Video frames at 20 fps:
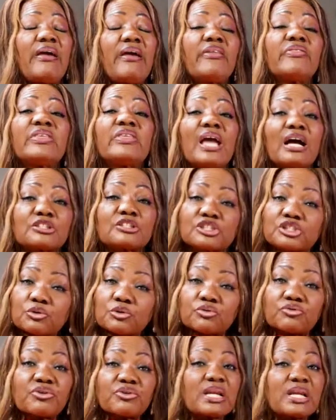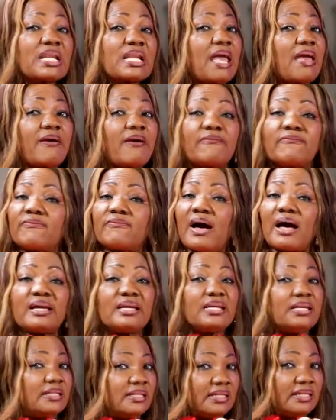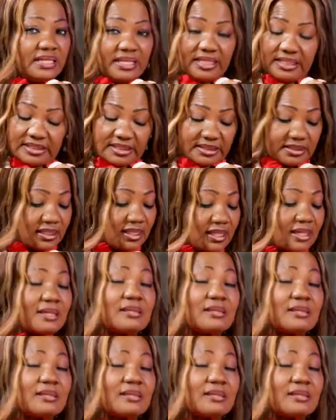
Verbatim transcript: and their children ever in need.